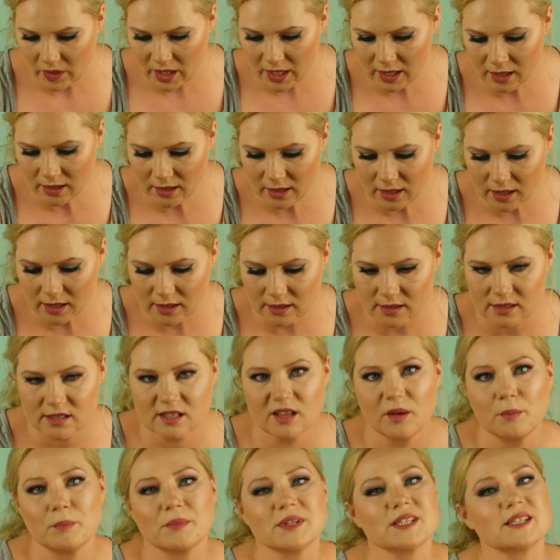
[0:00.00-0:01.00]
And then
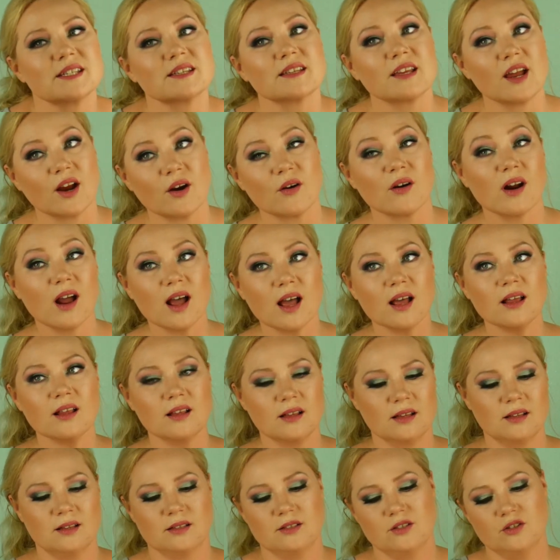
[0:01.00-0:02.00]
some mascara
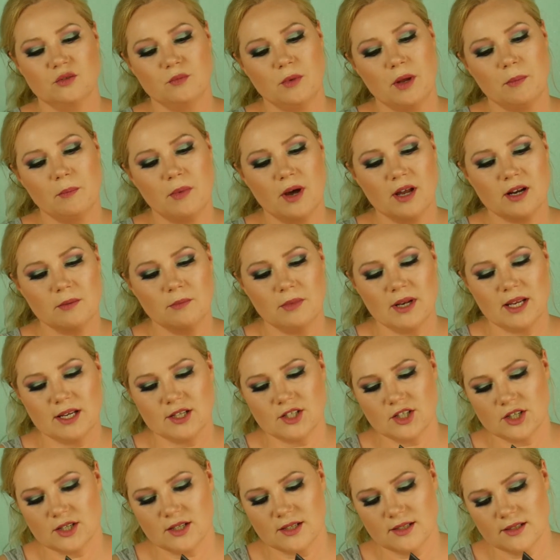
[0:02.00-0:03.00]
to my bottom
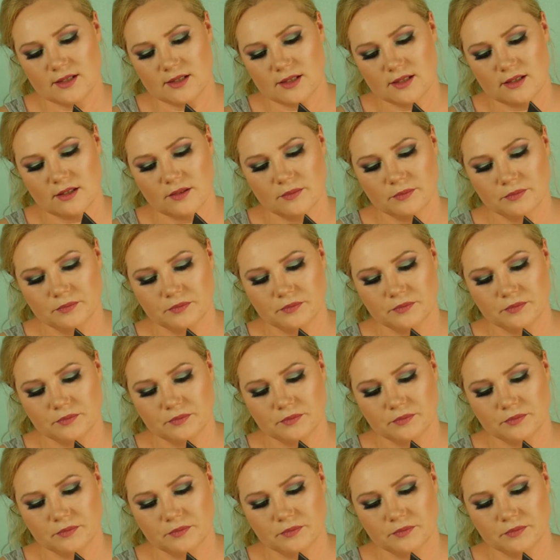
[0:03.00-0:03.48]
lashes.